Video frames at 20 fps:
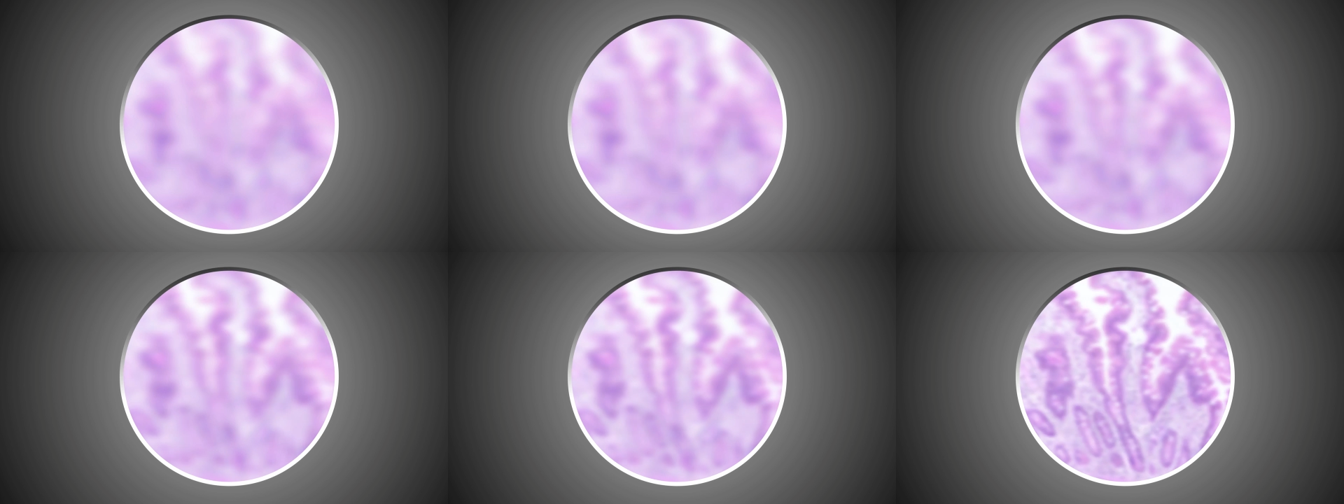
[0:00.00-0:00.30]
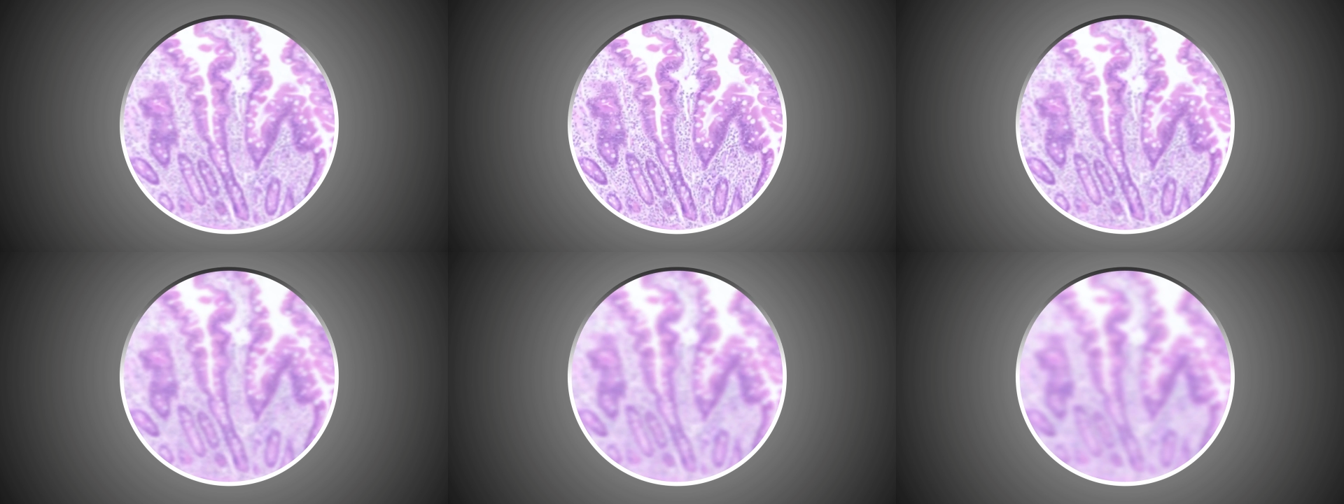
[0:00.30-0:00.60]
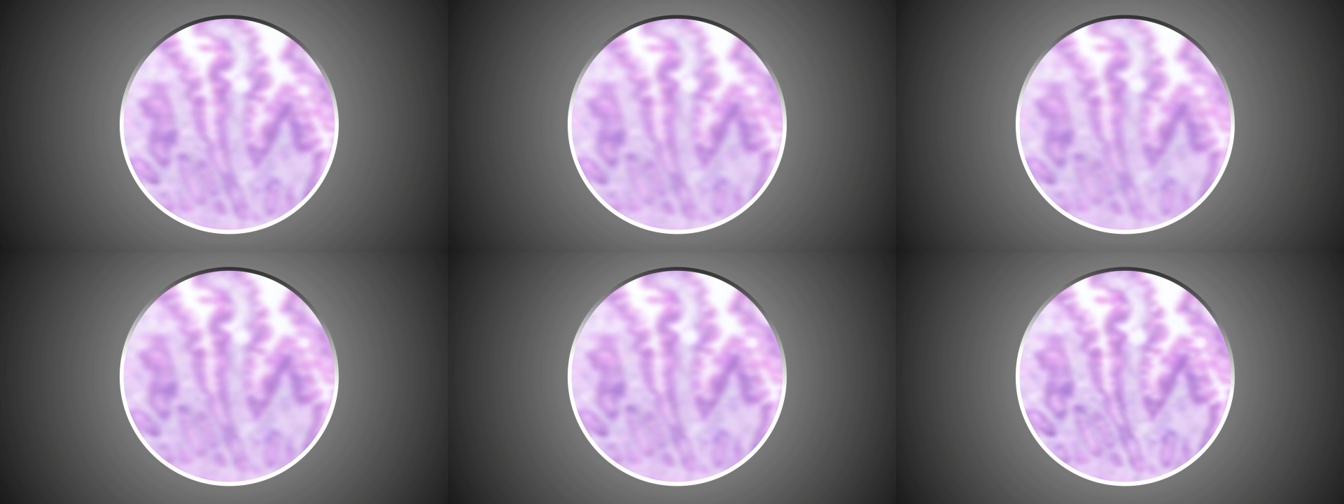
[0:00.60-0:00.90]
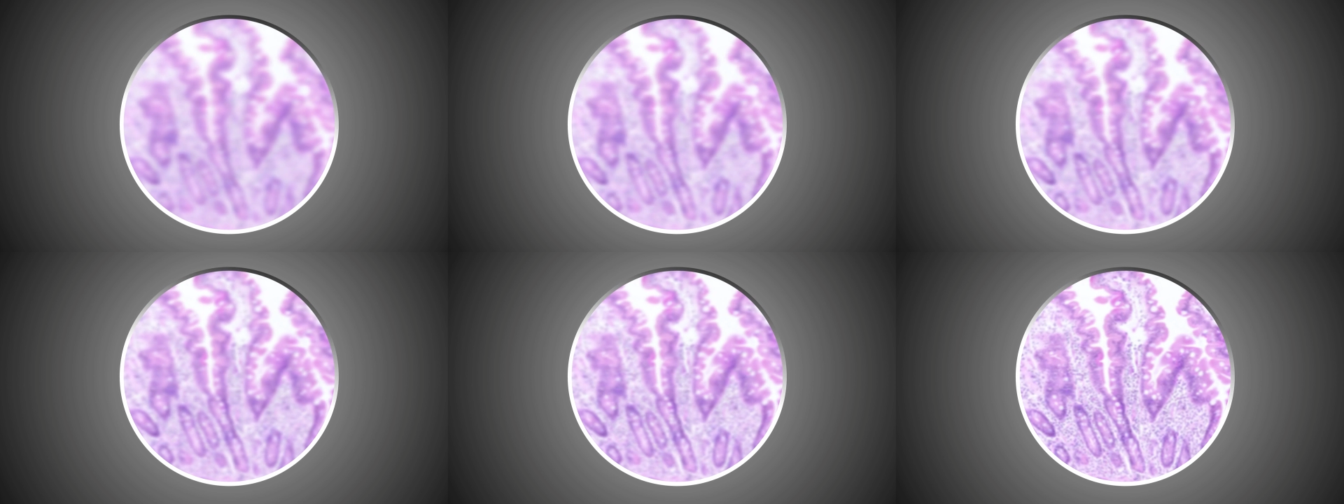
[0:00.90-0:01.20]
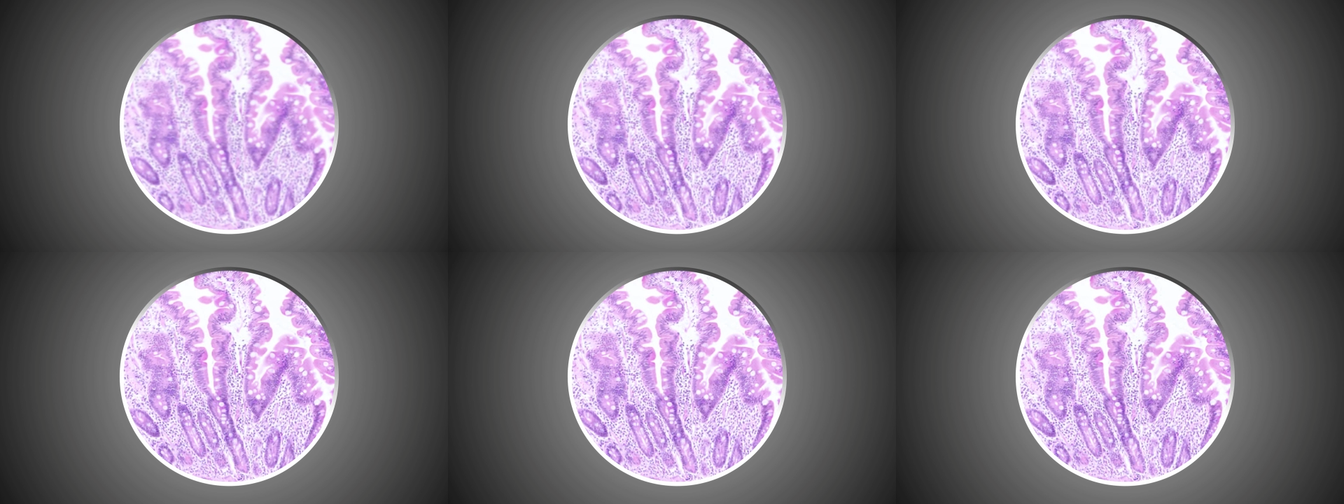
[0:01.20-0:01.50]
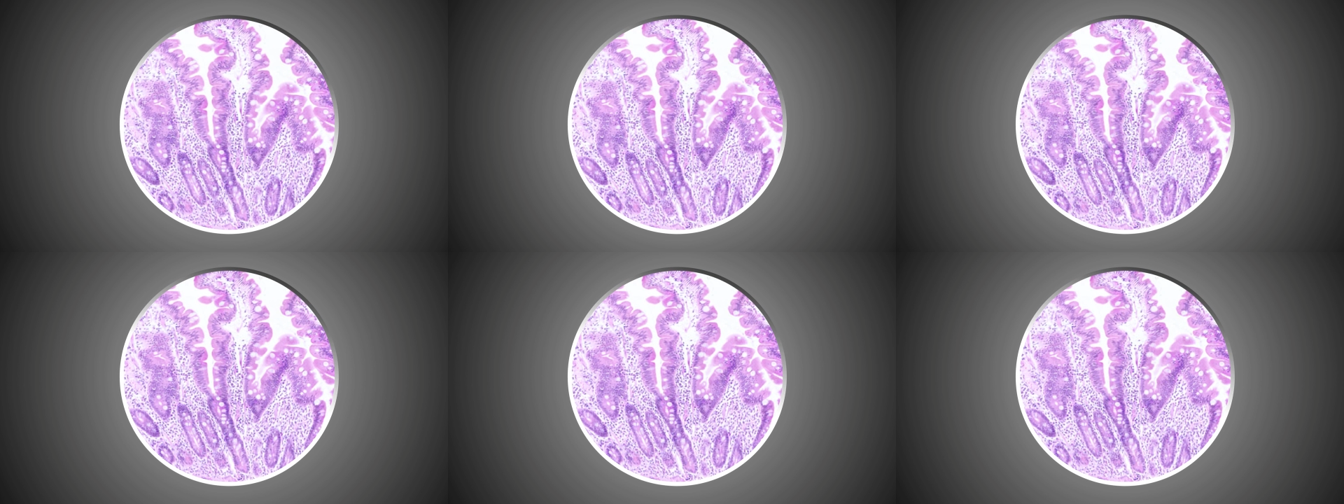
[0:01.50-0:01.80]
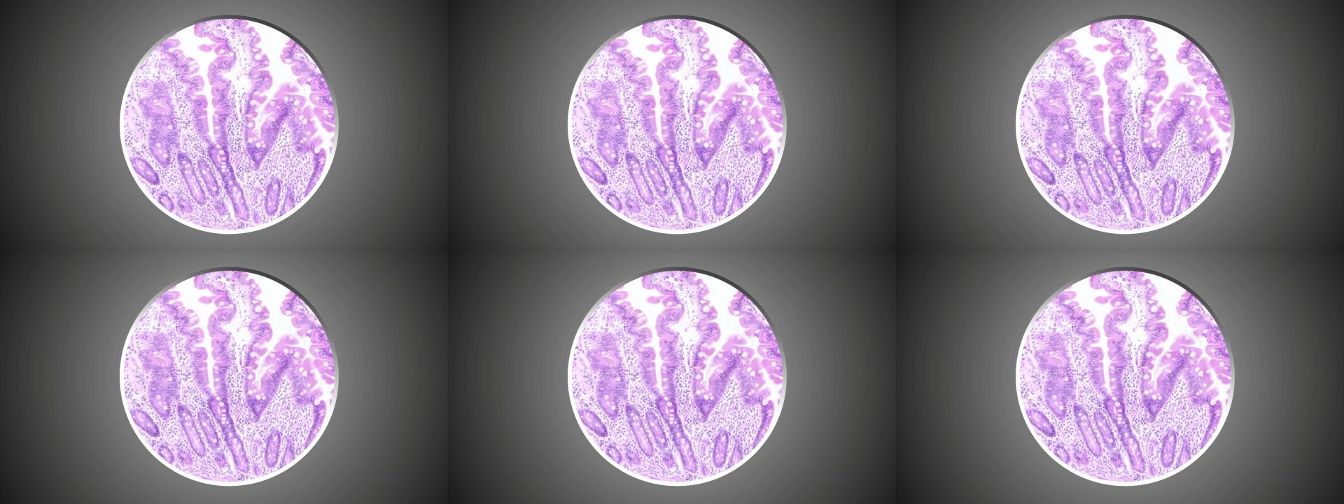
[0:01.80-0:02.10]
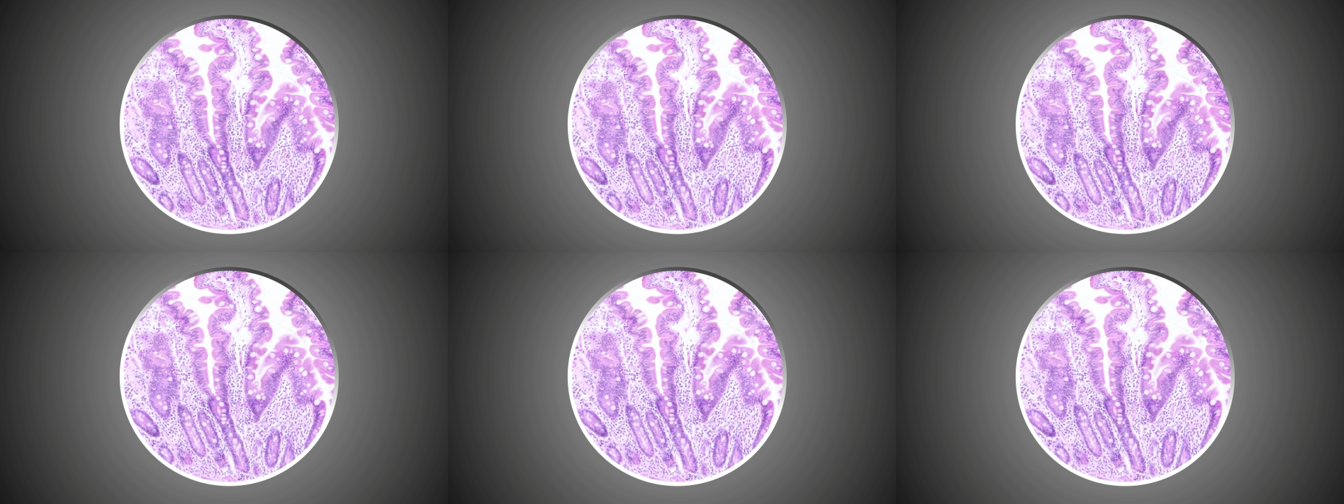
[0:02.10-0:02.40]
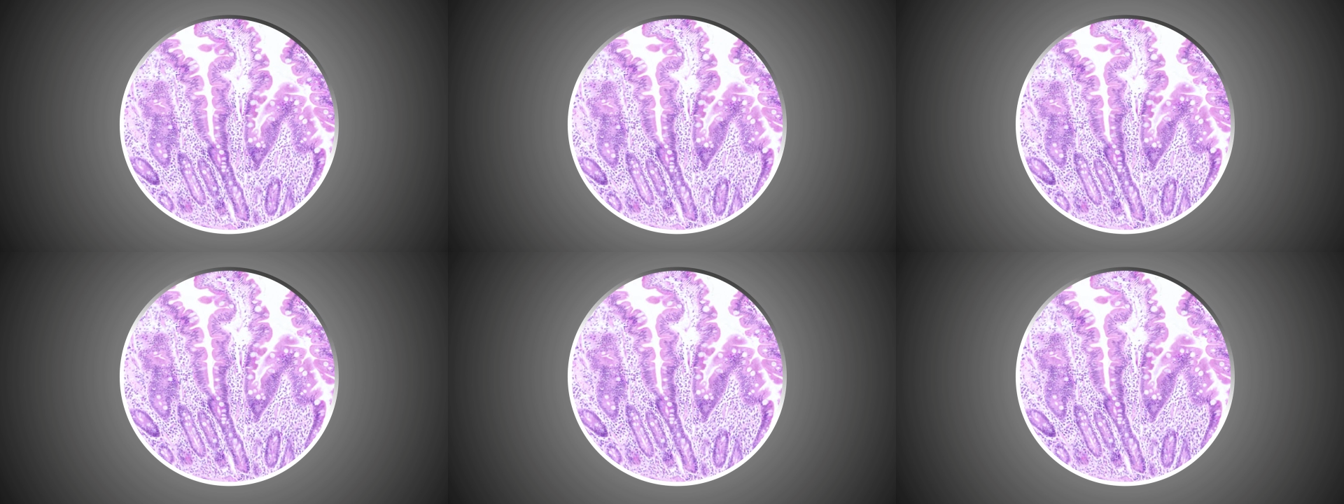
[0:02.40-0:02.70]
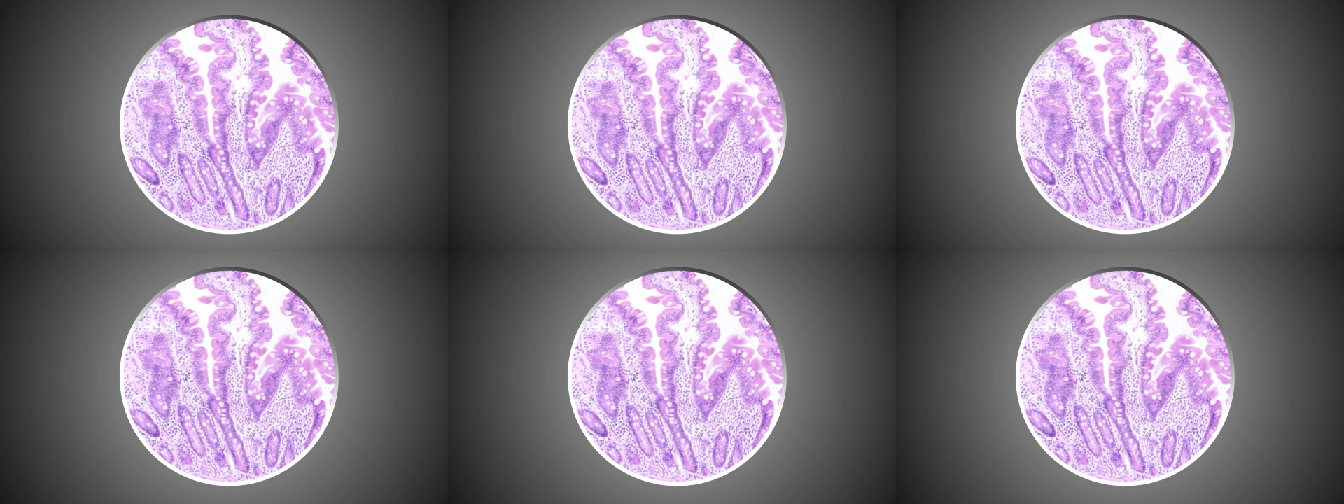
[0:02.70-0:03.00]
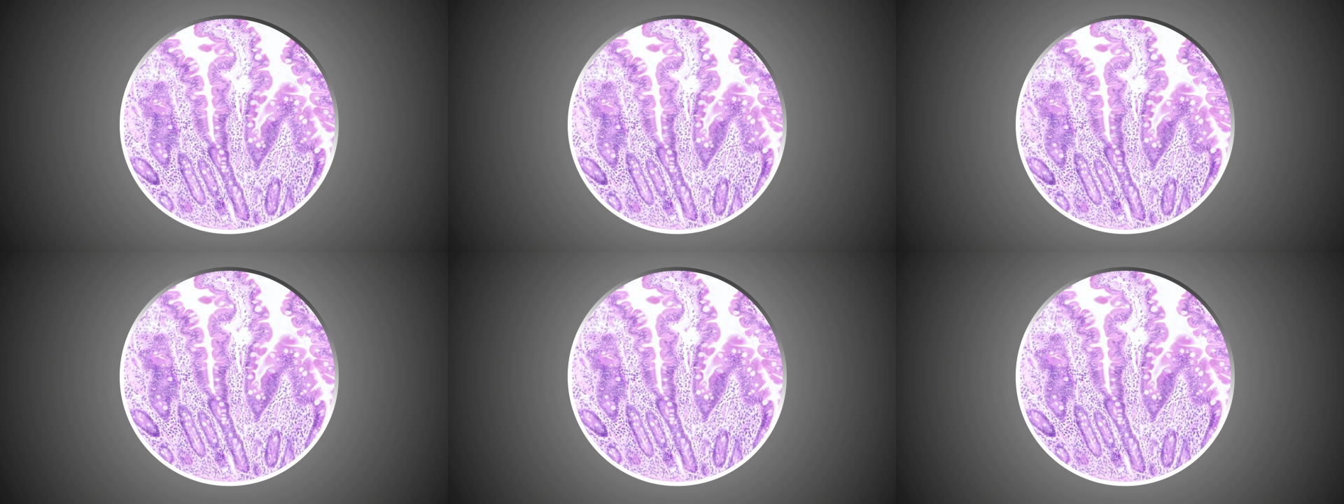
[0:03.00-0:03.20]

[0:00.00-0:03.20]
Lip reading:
(no speaker visible)